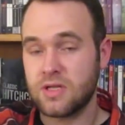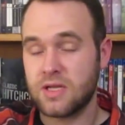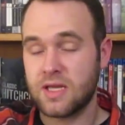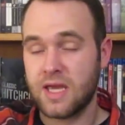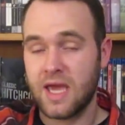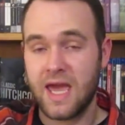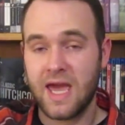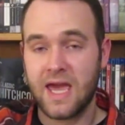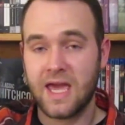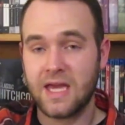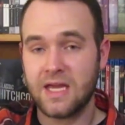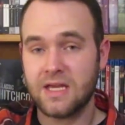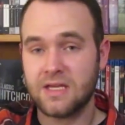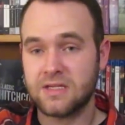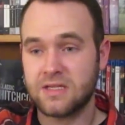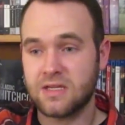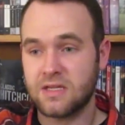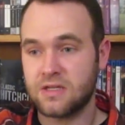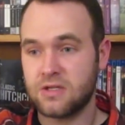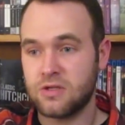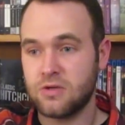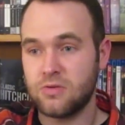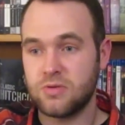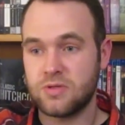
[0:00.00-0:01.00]
gangs
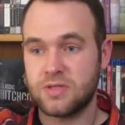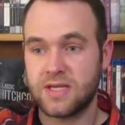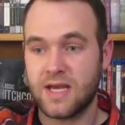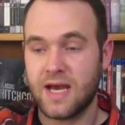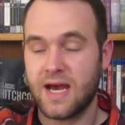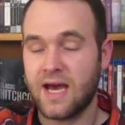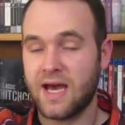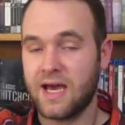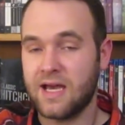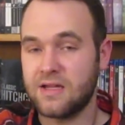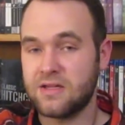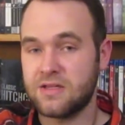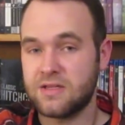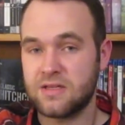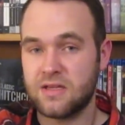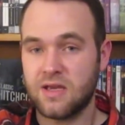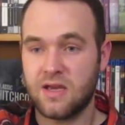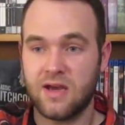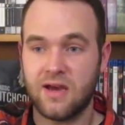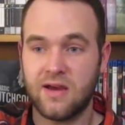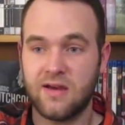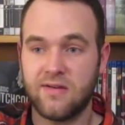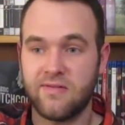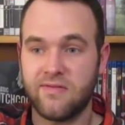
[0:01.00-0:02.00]
and two sides
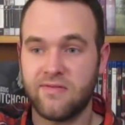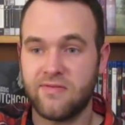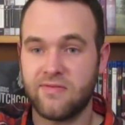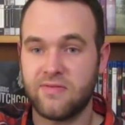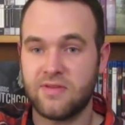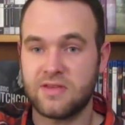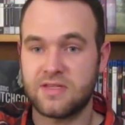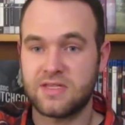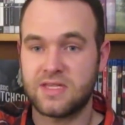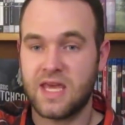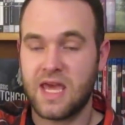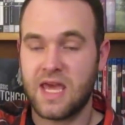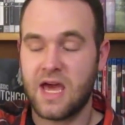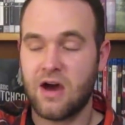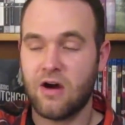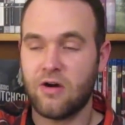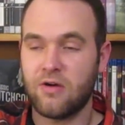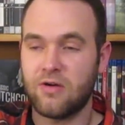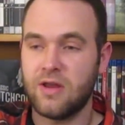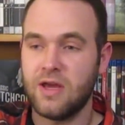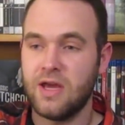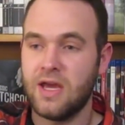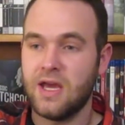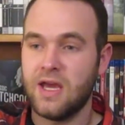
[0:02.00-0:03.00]
of this
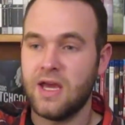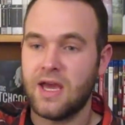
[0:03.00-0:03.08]
town,